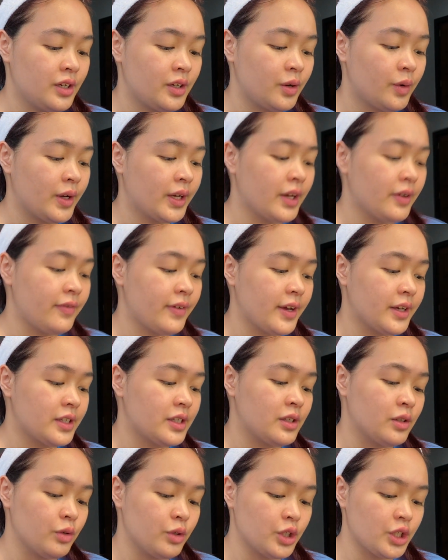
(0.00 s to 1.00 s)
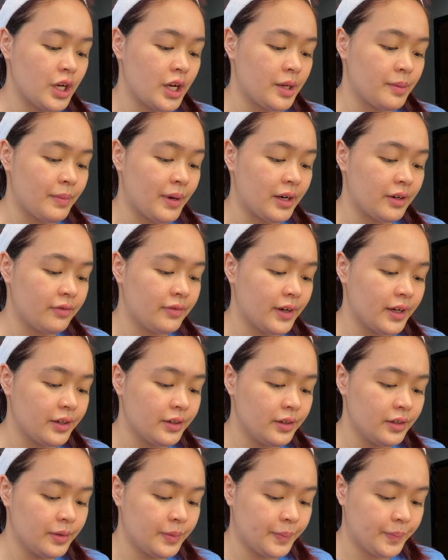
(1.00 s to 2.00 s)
Quick FX No Shine mattifier.